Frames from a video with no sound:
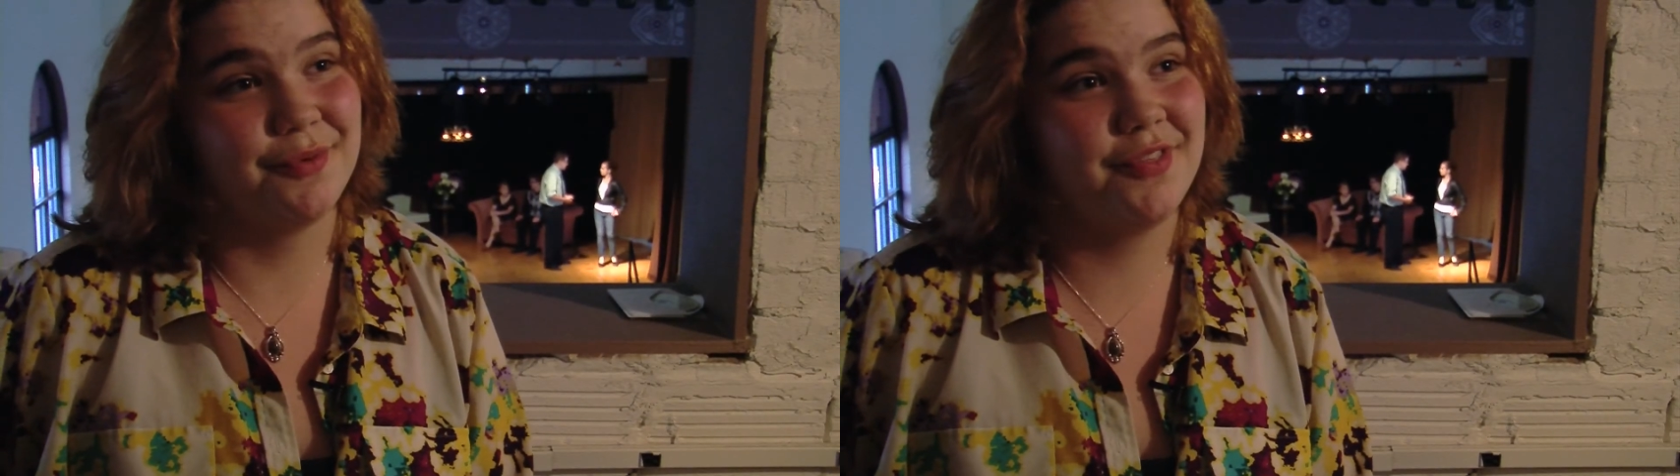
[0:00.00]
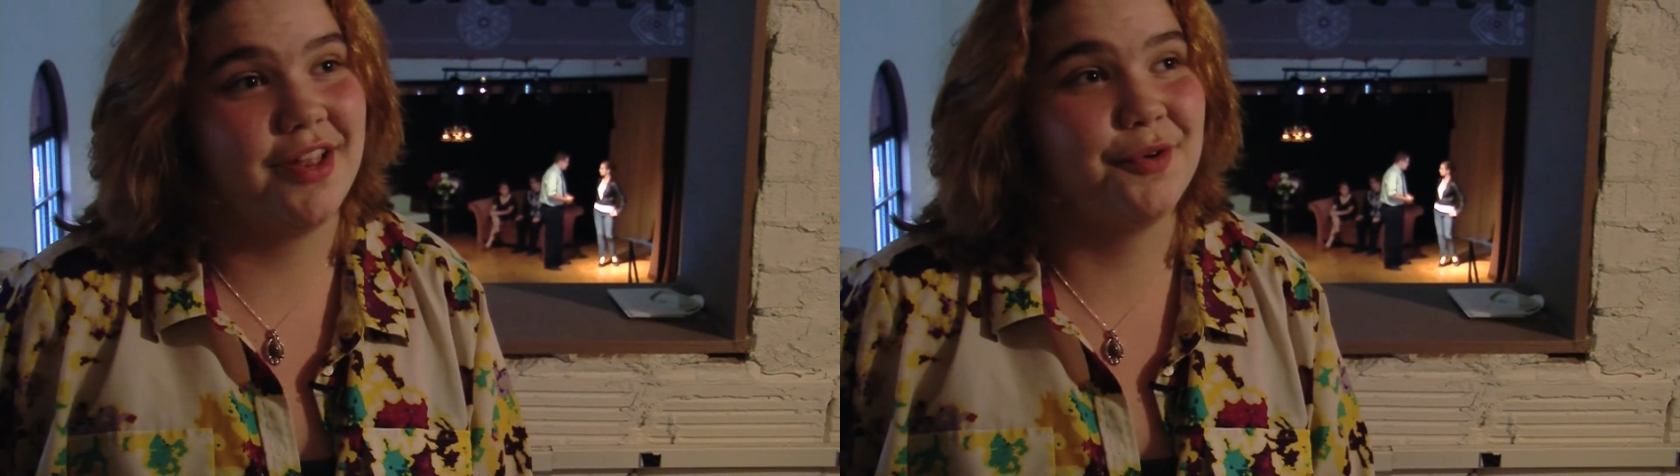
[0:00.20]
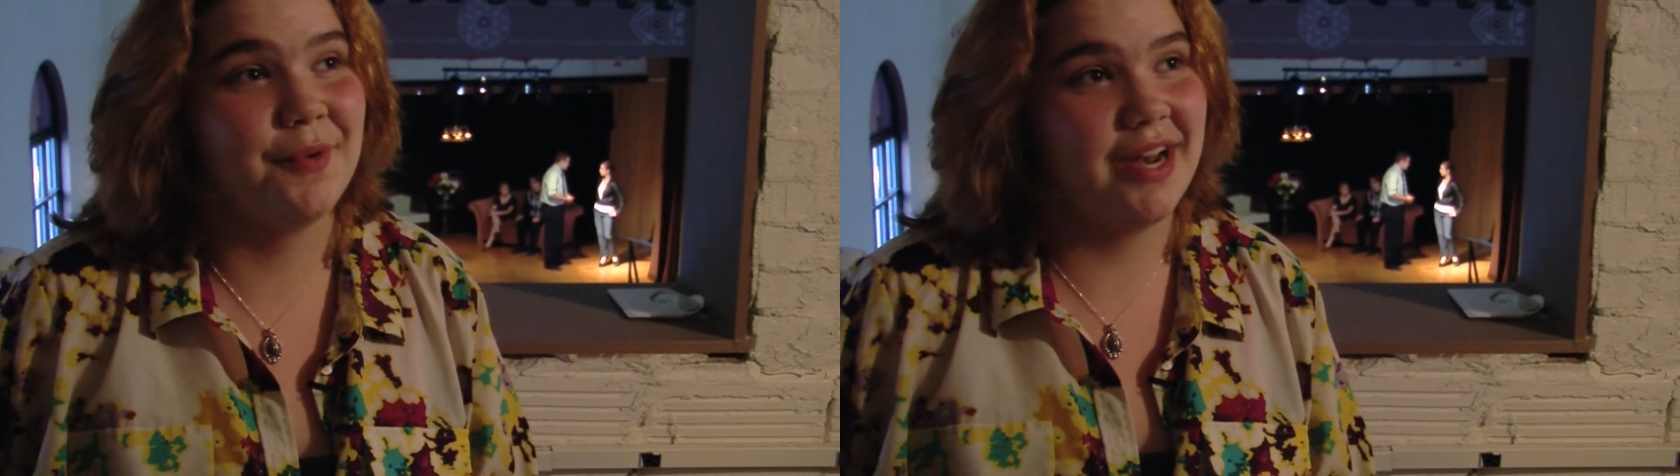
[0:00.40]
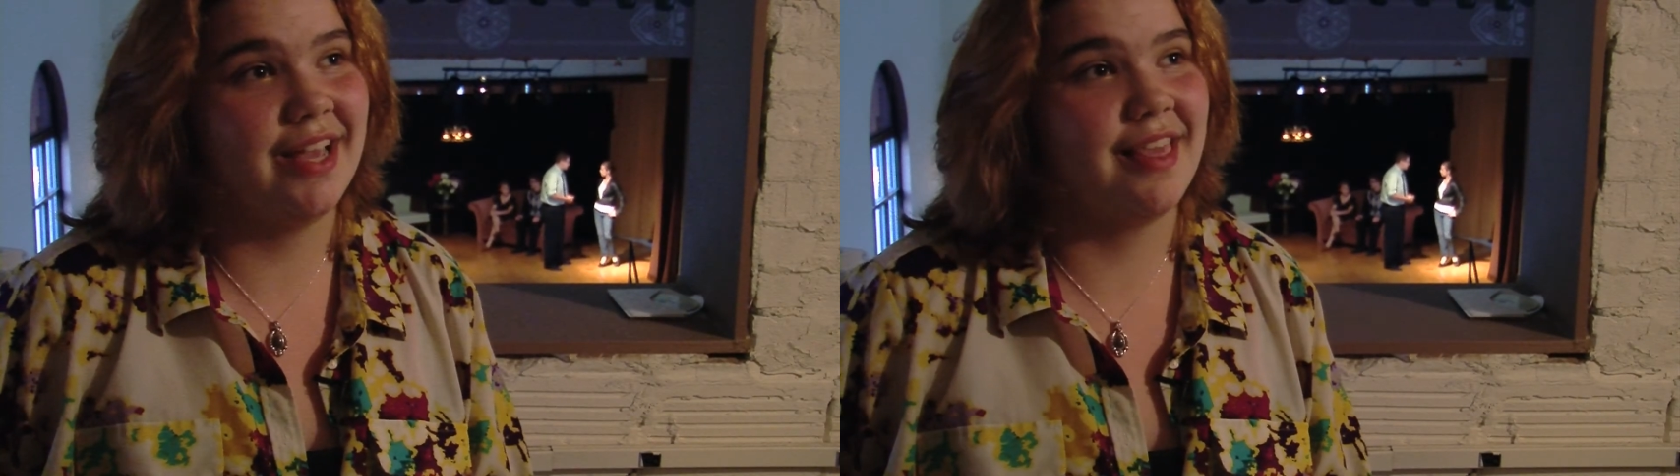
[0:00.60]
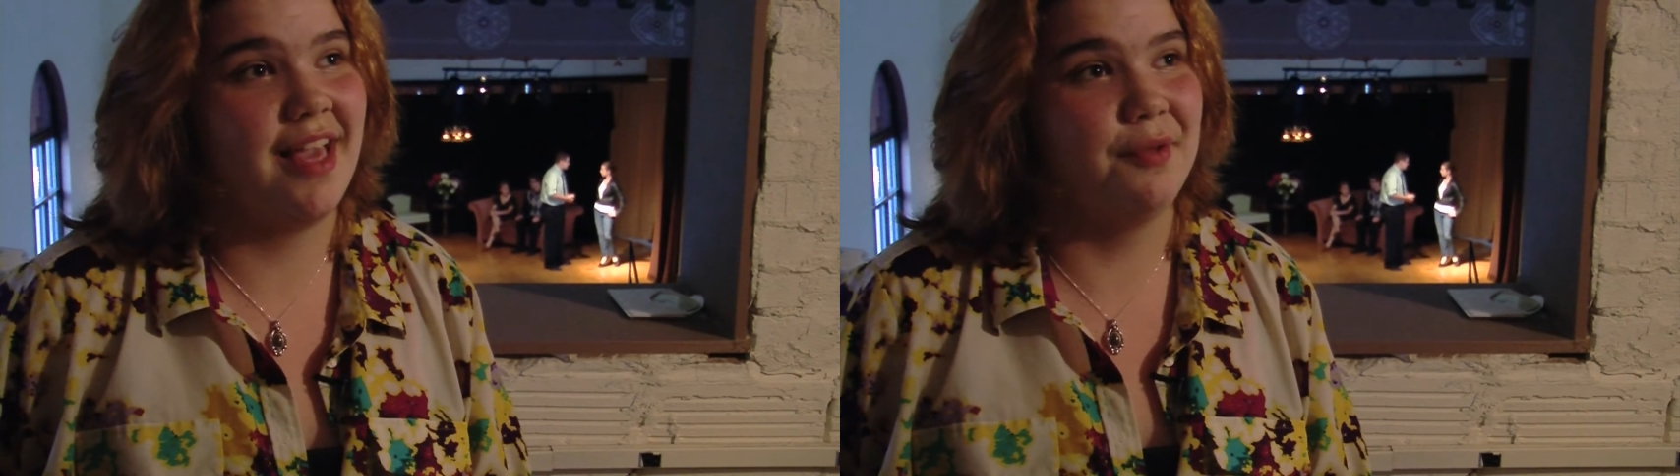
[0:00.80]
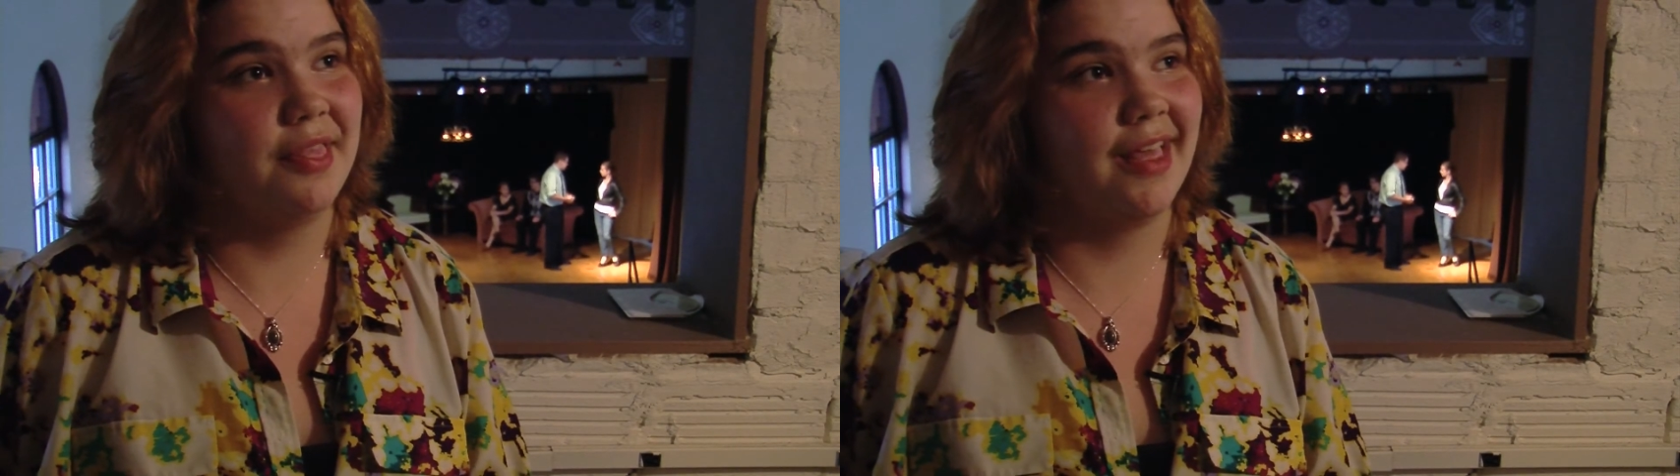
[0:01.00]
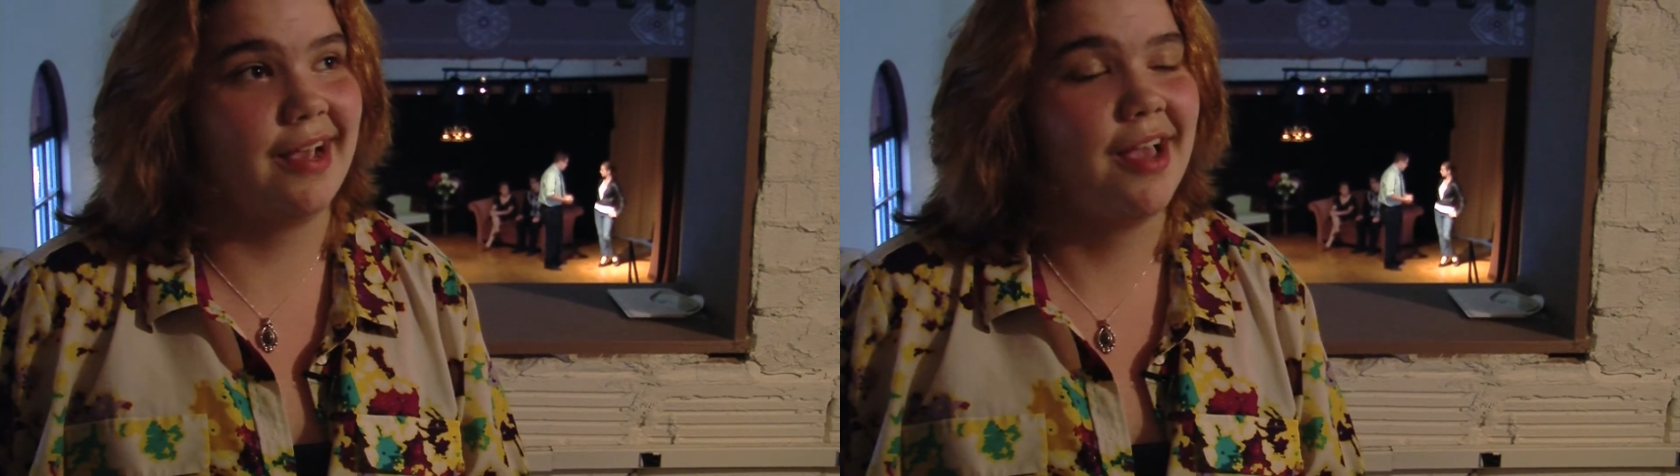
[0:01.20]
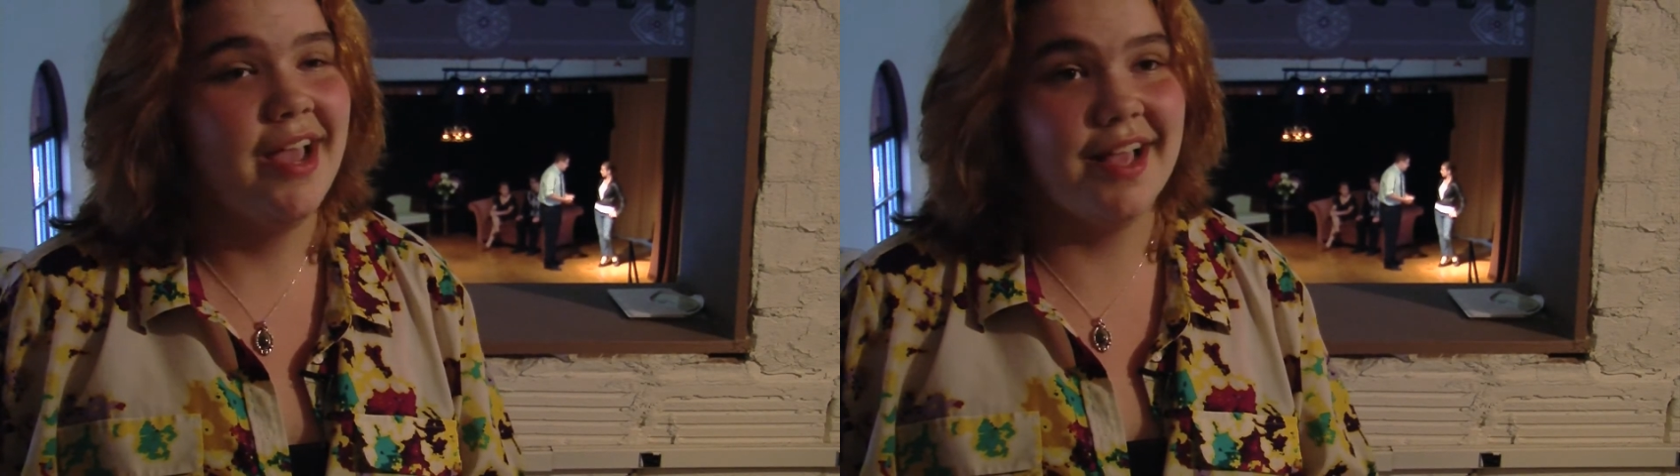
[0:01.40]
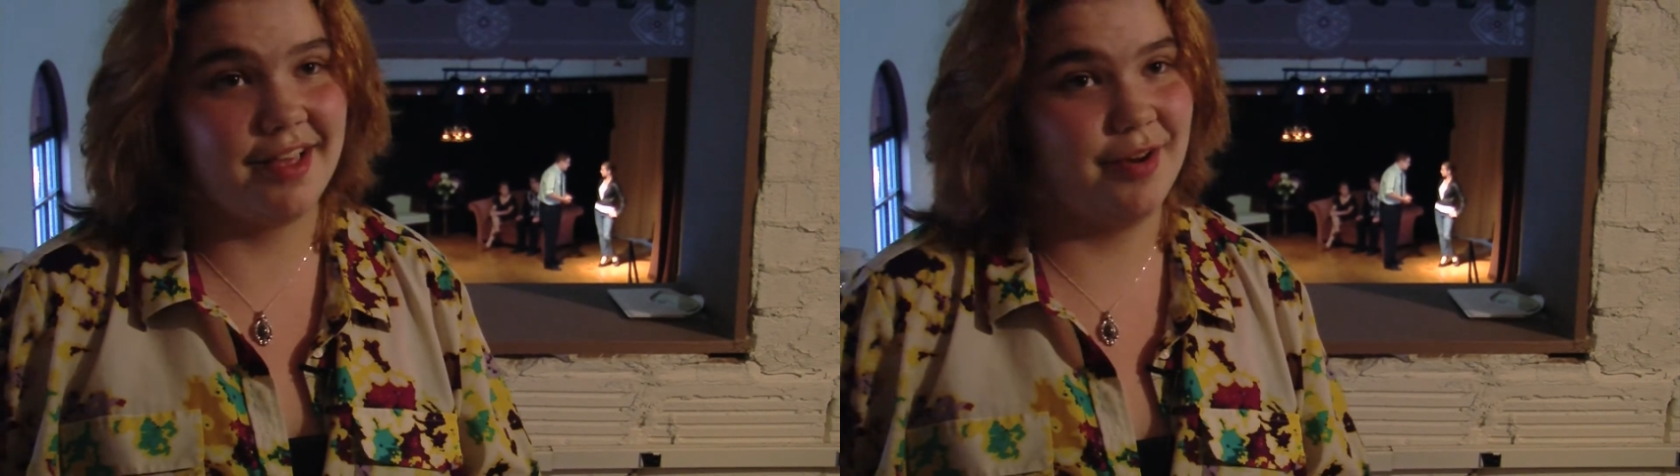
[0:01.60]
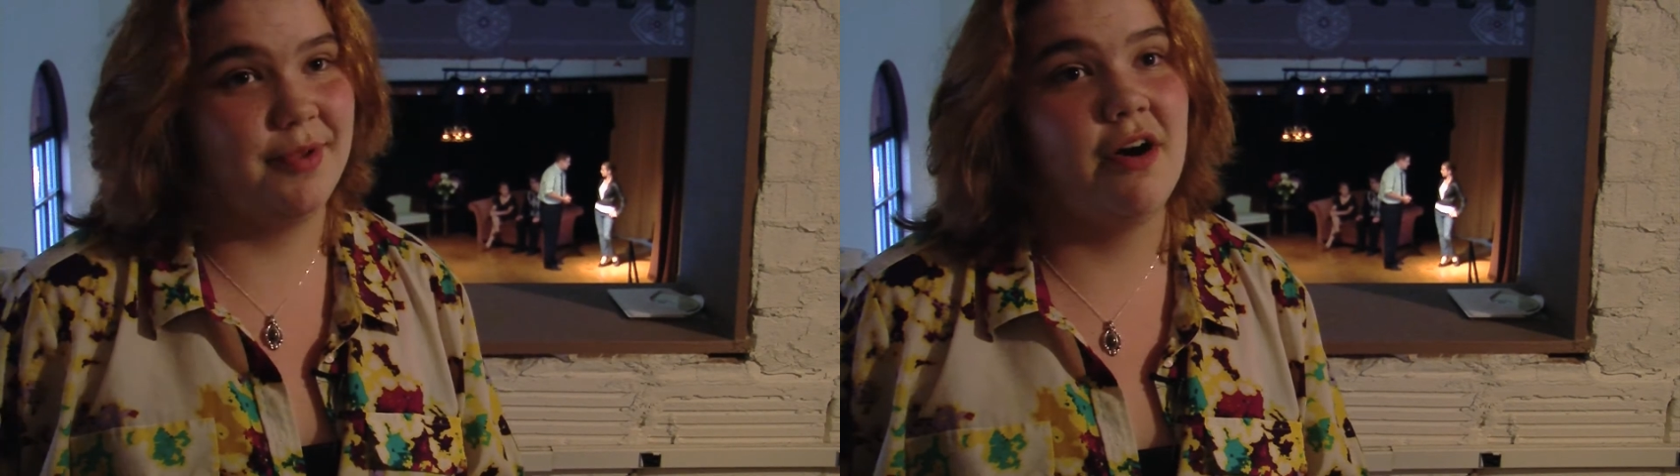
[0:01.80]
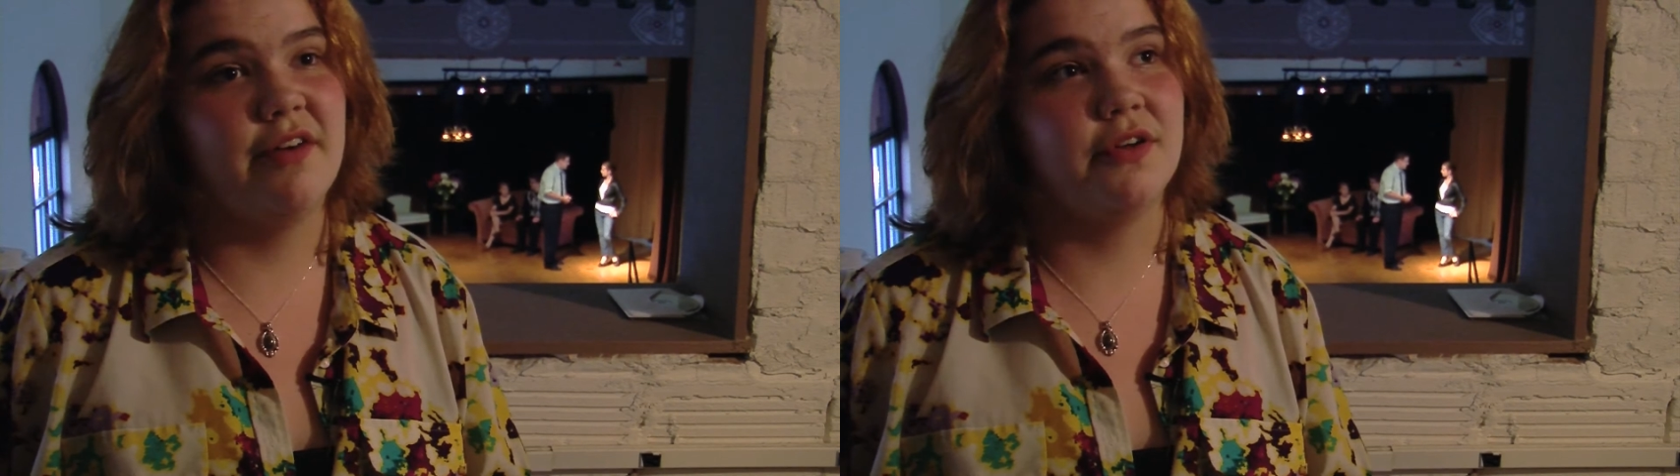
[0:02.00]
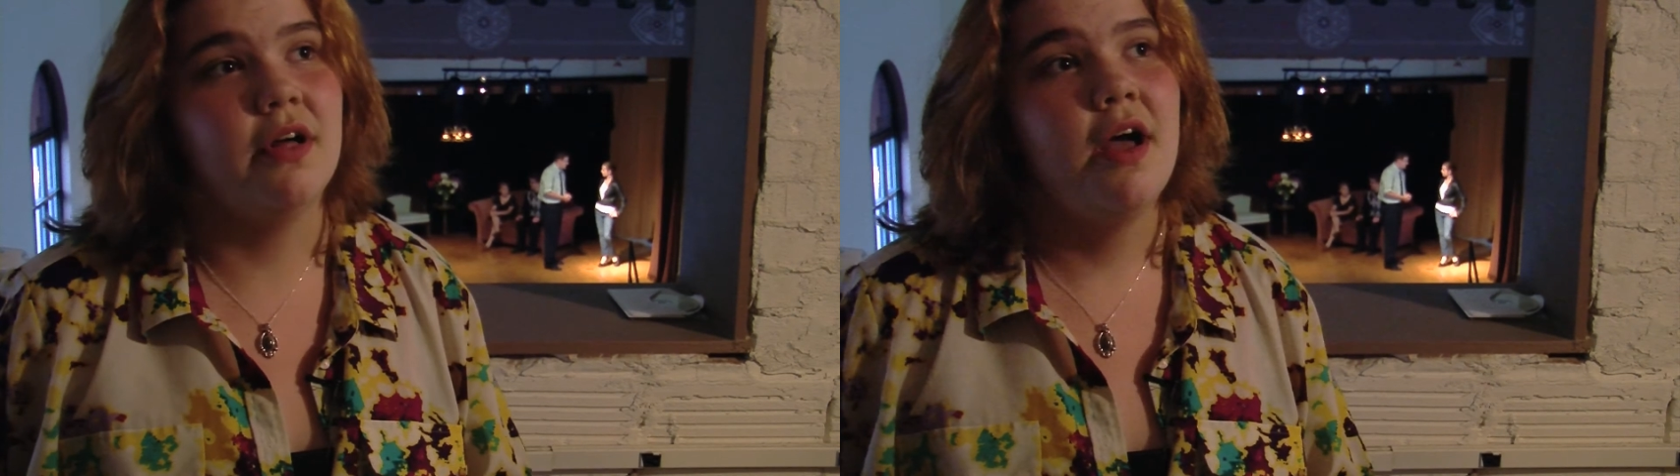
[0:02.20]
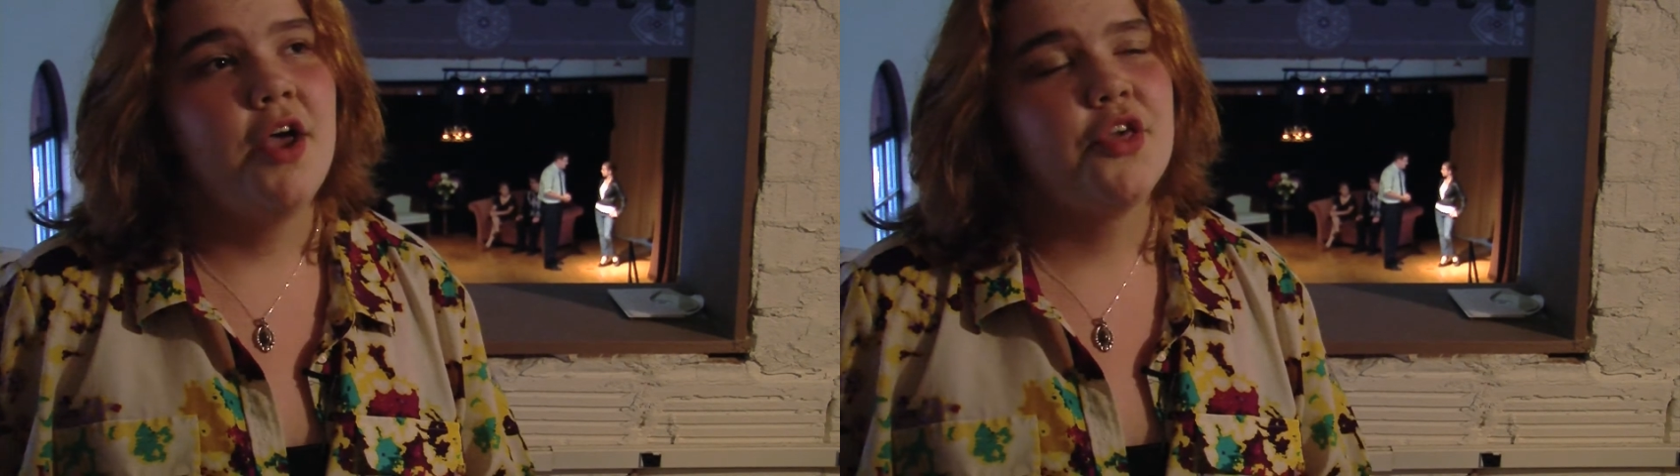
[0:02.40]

so that already sounds like it's going to be awful.